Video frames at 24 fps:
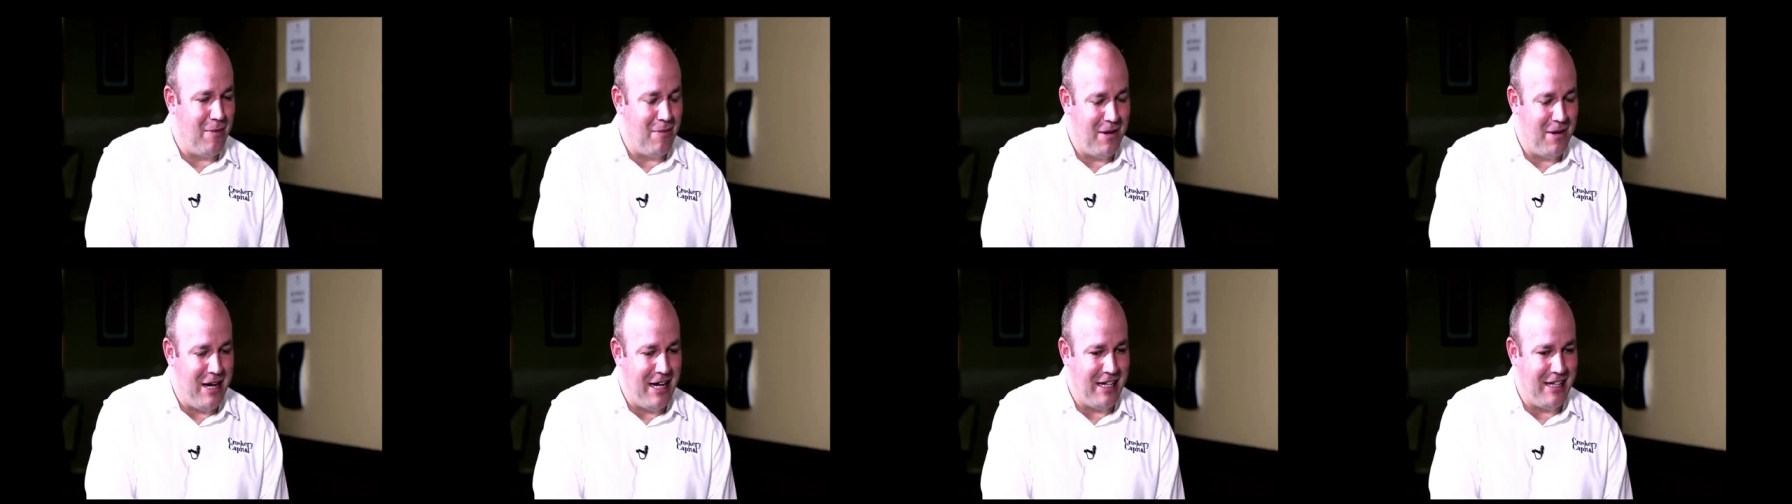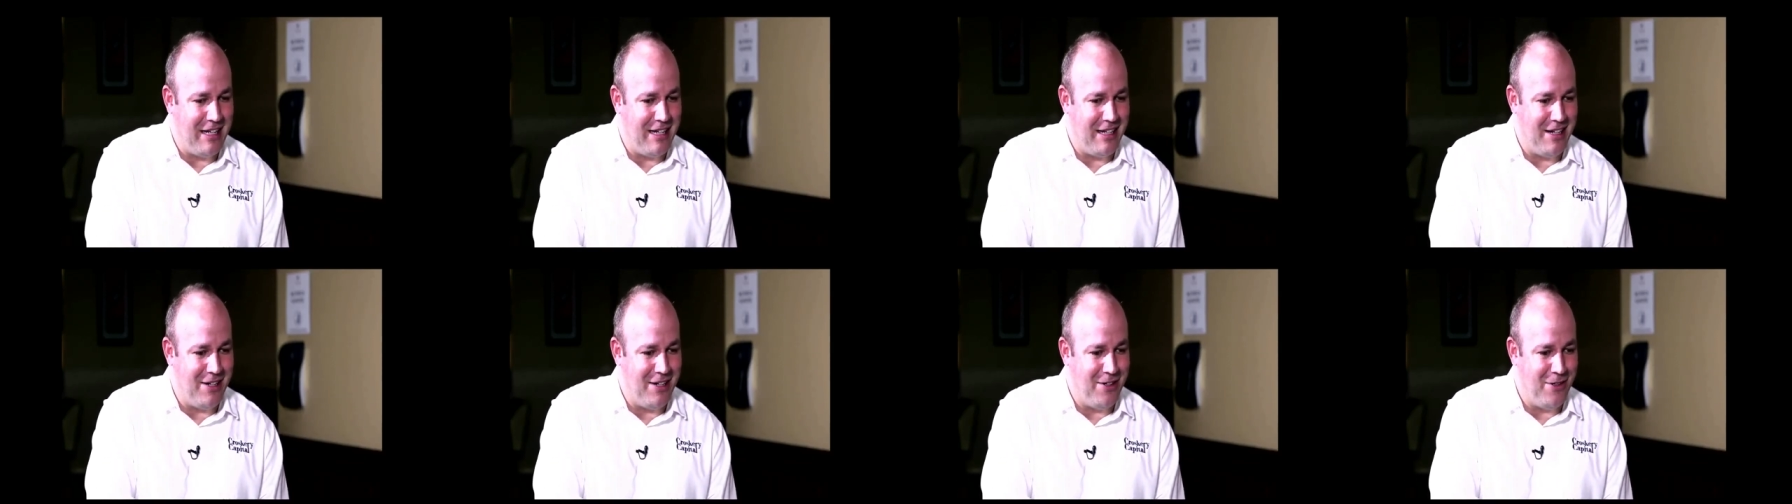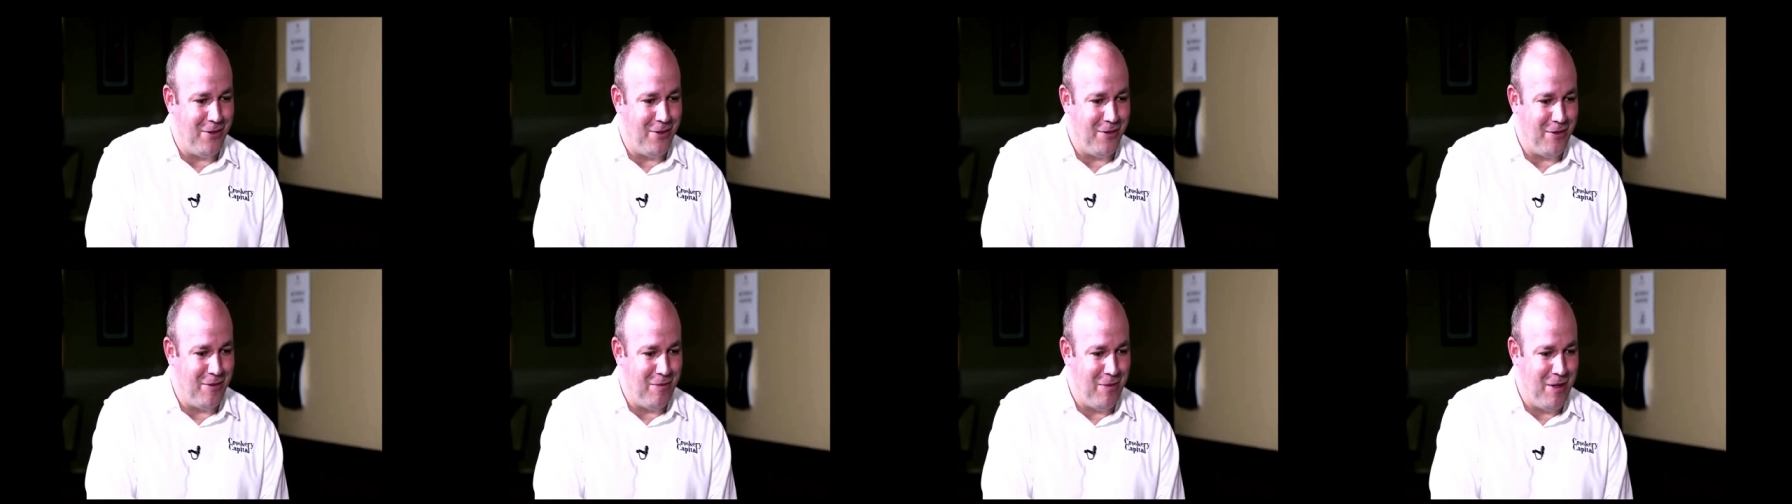like, you
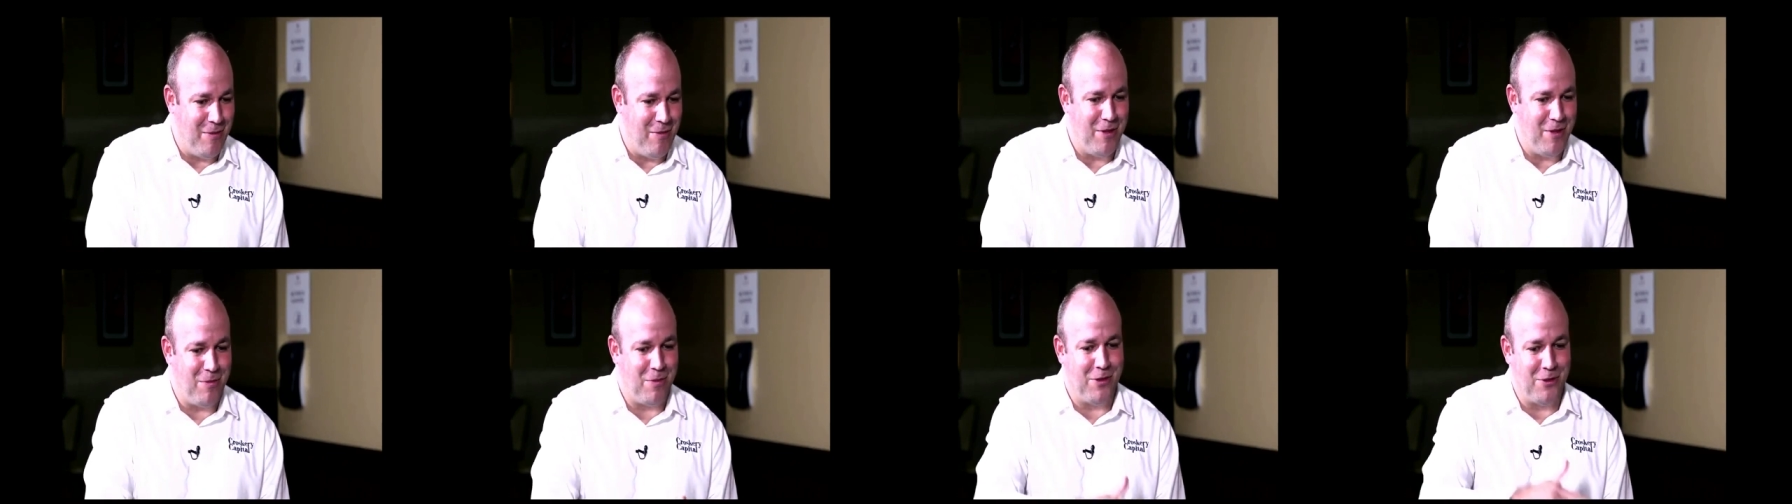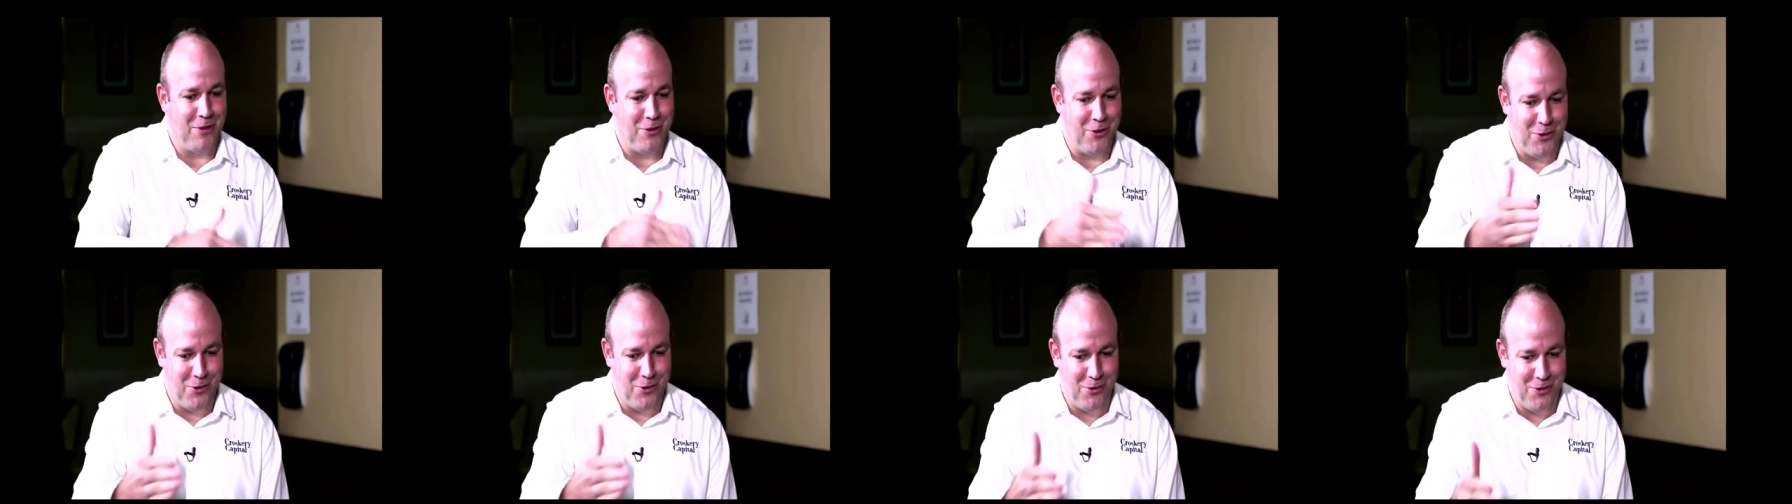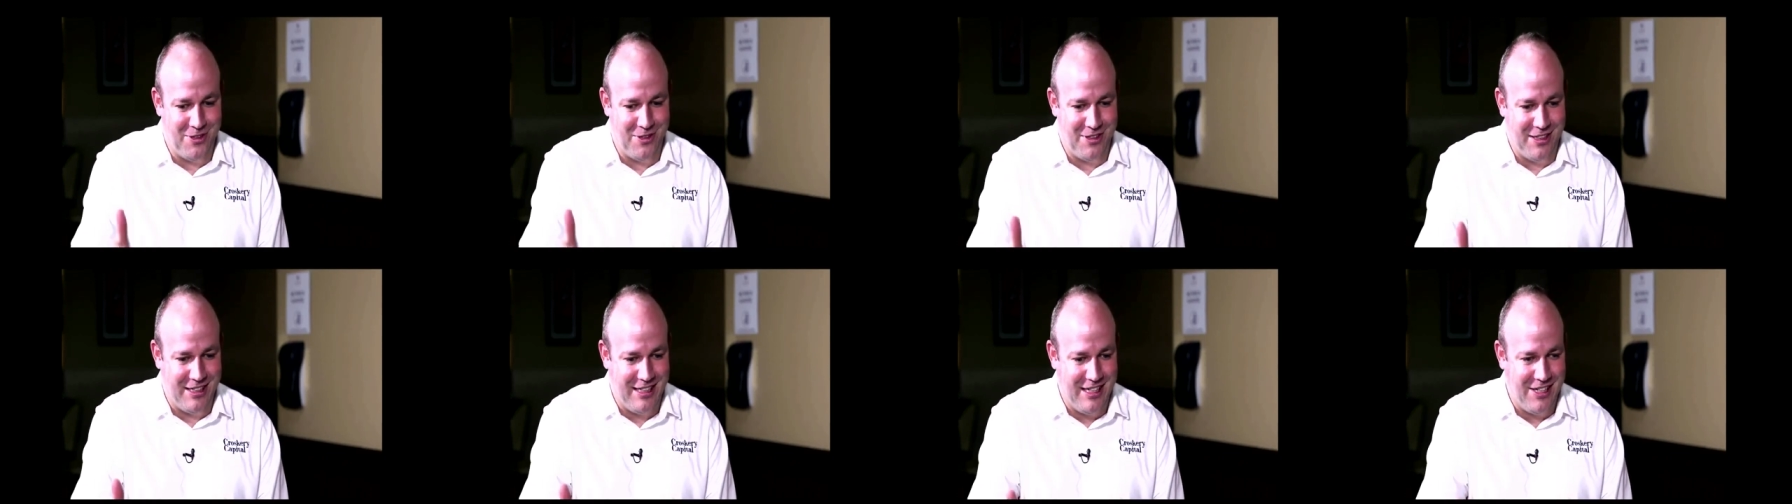know, maybe the person who's
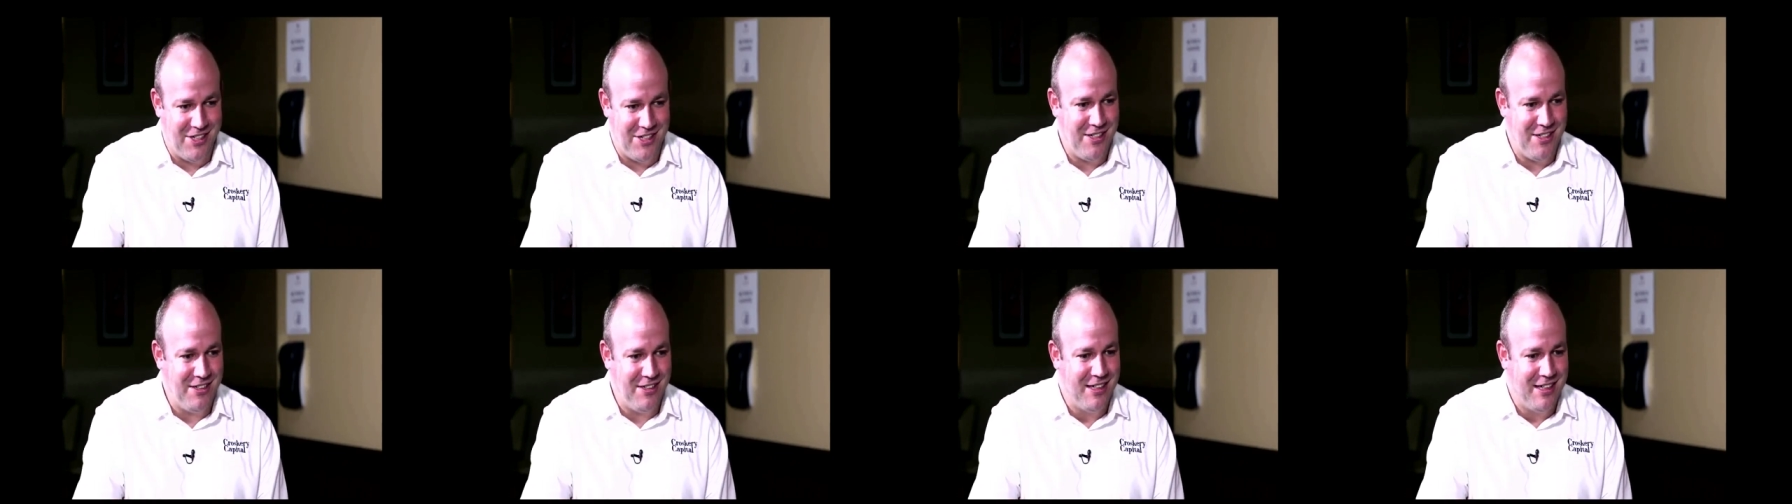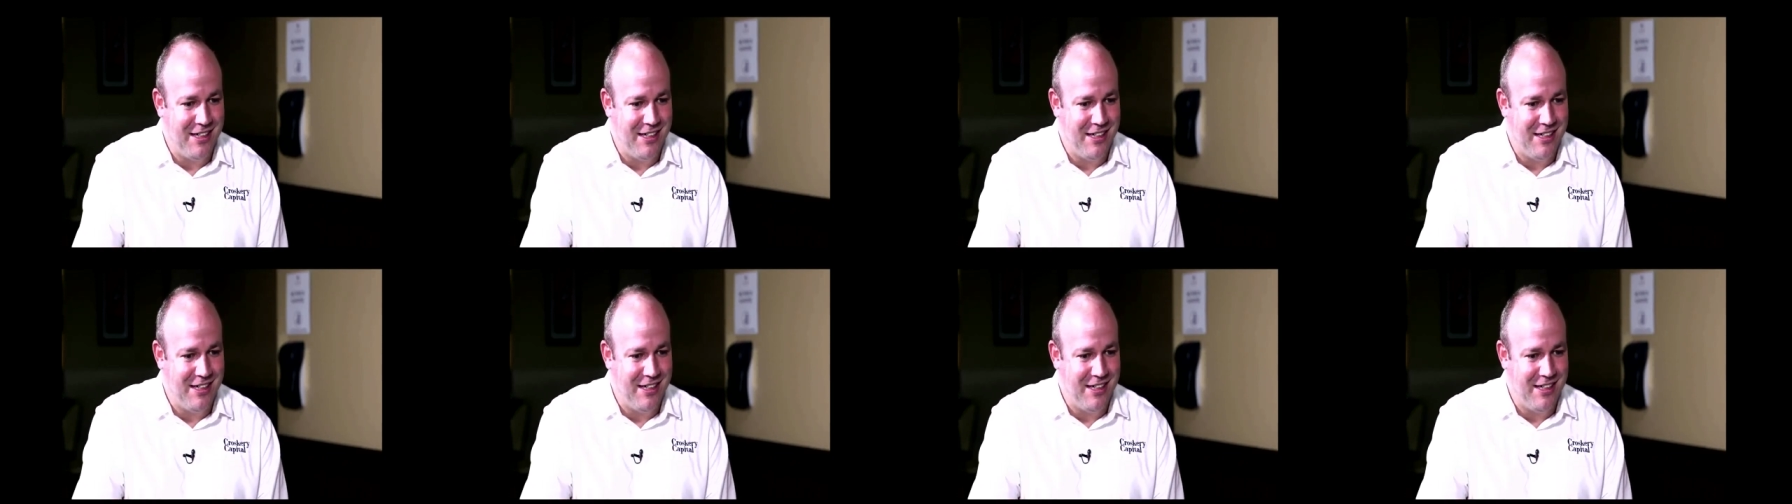in the kitchen,